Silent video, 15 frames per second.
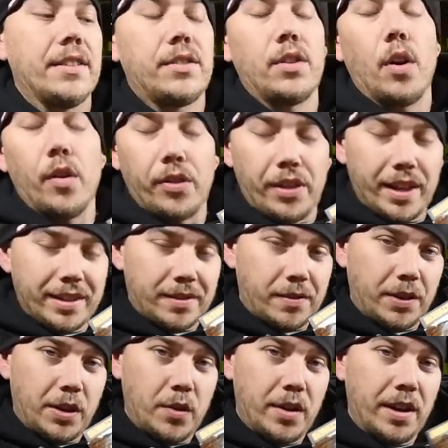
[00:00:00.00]
So this
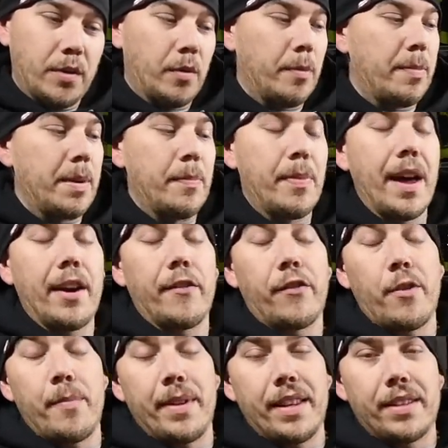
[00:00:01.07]
unit would be better
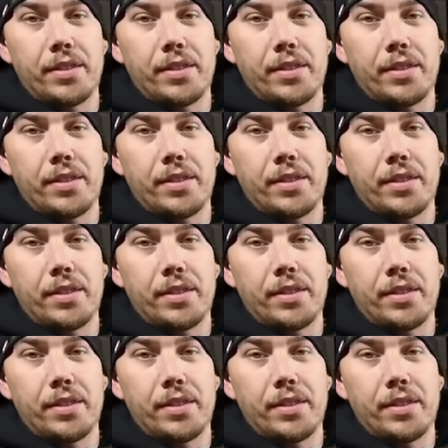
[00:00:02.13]
for me,